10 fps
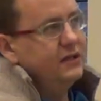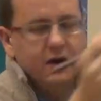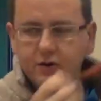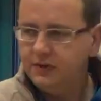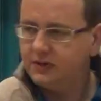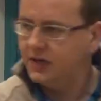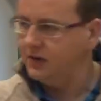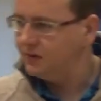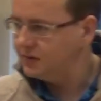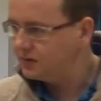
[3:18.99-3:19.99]
Now I wonder, can
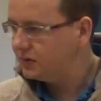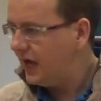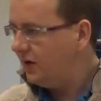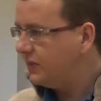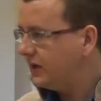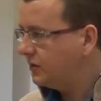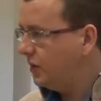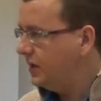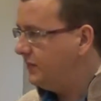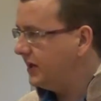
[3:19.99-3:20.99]
anyone tell me,
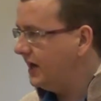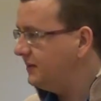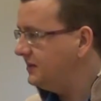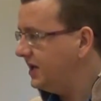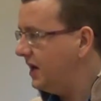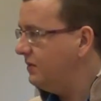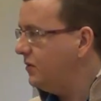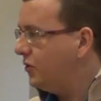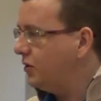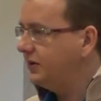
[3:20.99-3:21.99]
quietly put their hand up and tell me
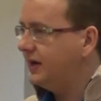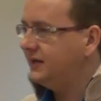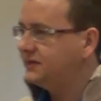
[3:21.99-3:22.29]
what that